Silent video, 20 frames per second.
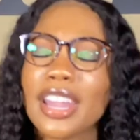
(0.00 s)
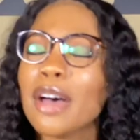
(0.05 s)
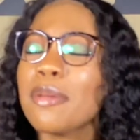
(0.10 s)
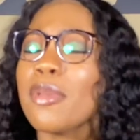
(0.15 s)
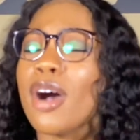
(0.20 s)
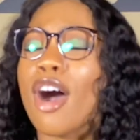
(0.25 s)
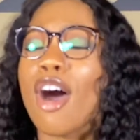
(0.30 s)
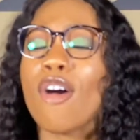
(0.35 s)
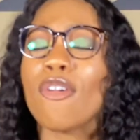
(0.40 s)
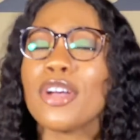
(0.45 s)
I'm
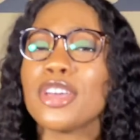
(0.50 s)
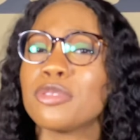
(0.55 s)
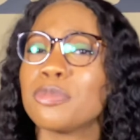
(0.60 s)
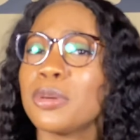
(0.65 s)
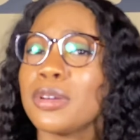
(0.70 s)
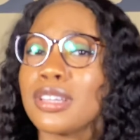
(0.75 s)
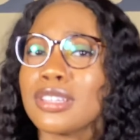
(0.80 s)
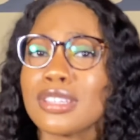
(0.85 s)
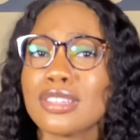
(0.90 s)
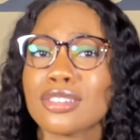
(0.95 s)
always
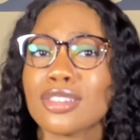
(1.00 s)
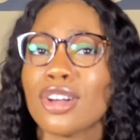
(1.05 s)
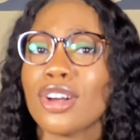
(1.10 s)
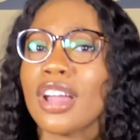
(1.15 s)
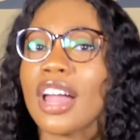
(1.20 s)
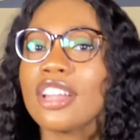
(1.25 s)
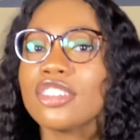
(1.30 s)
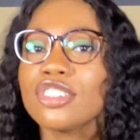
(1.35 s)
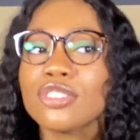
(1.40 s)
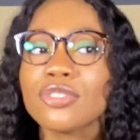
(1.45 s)
putting this on.
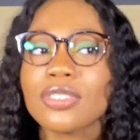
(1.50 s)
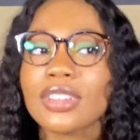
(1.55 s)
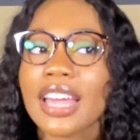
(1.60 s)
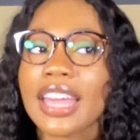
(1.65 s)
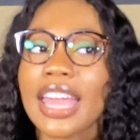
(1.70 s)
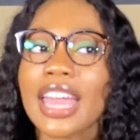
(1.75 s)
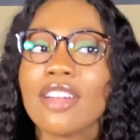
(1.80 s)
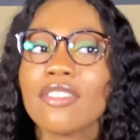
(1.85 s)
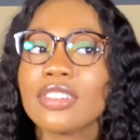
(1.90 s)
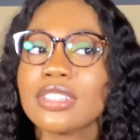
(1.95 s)
I just feel
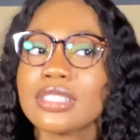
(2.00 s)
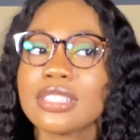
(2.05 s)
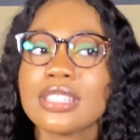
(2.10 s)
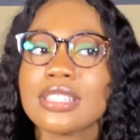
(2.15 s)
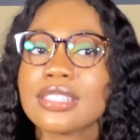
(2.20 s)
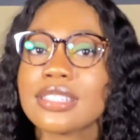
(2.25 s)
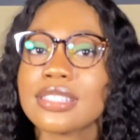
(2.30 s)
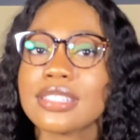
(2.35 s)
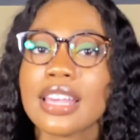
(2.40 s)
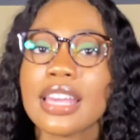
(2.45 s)
like every
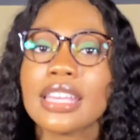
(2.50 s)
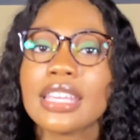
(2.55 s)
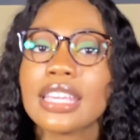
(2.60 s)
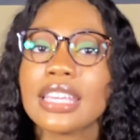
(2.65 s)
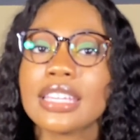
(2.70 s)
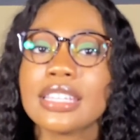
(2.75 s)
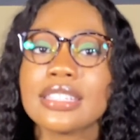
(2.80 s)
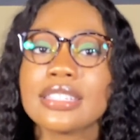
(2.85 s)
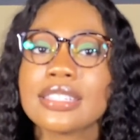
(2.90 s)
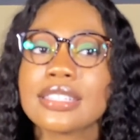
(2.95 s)
10
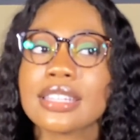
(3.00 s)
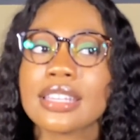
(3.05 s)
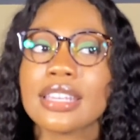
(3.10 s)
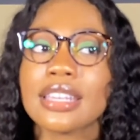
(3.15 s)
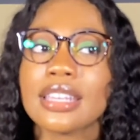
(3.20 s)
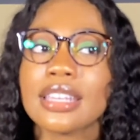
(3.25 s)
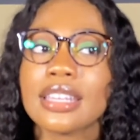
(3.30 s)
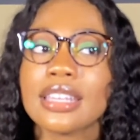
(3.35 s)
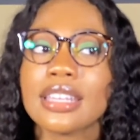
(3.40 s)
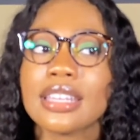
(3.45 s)
seconds,
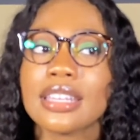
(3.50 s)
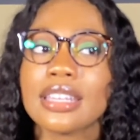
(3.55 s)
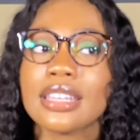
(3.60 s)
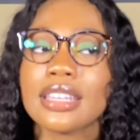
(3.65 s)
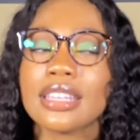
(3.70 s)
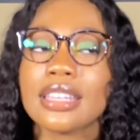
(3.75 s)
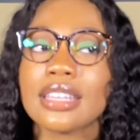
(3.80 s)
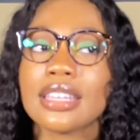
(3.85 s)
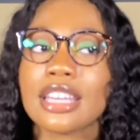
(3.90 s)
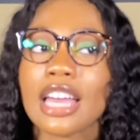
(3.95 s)

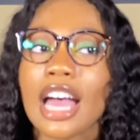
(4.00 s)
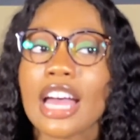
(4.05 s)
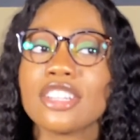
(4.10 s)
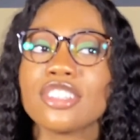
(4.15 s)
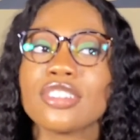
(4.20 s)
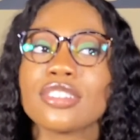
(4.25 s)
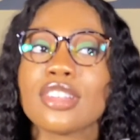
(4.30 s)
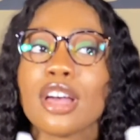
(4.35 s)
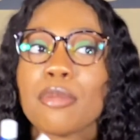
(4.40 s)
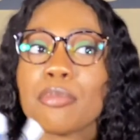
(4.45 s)

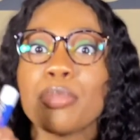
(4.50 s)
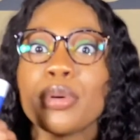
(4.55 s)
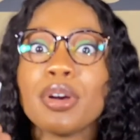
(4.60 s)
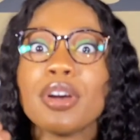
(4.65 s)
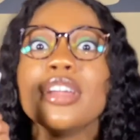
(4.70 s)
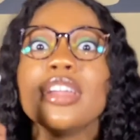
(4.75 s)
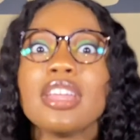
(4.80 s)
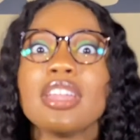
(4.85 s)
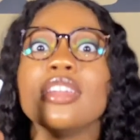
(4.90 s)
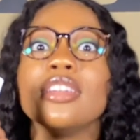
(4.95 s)
I'm
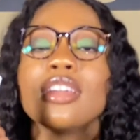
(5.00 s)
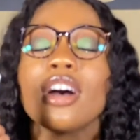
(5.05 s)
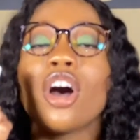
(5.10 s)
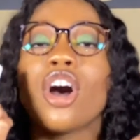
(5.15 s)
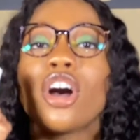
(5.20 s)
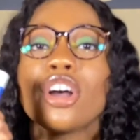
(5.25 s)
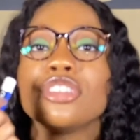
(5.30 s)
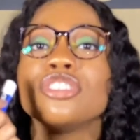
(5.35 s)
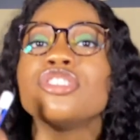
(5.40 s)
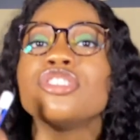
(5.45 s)
putting on